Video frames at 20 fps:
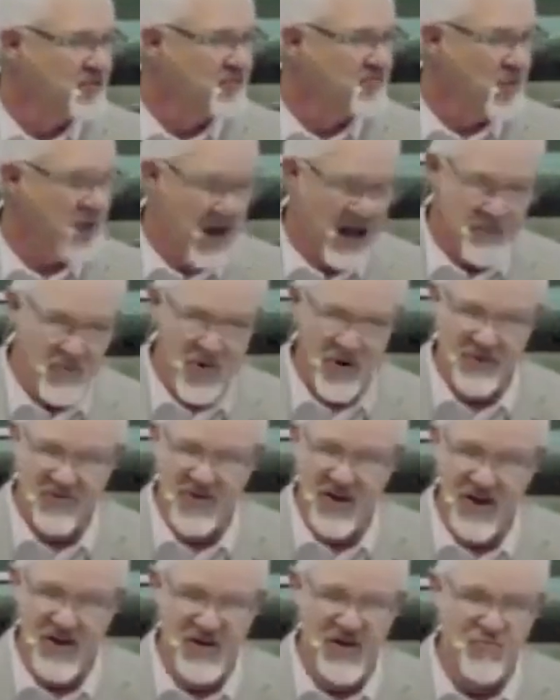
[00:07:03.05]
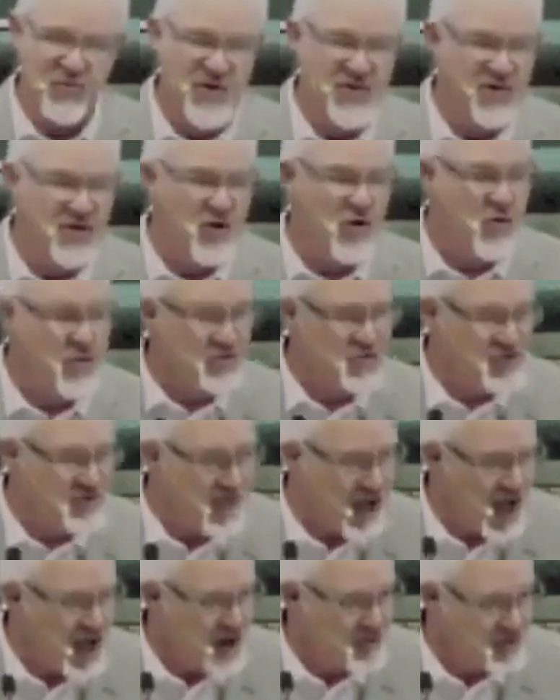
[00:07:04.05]
But I'm going to tell you when the Lord's
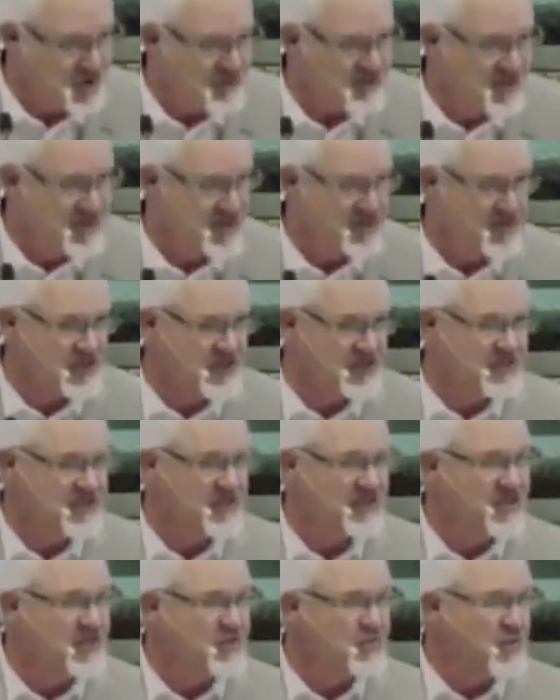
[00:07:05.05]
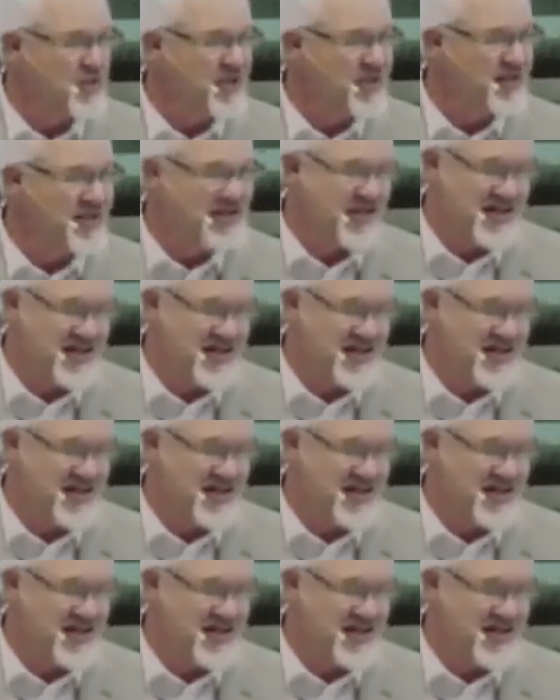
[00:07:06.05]
not revealing, when it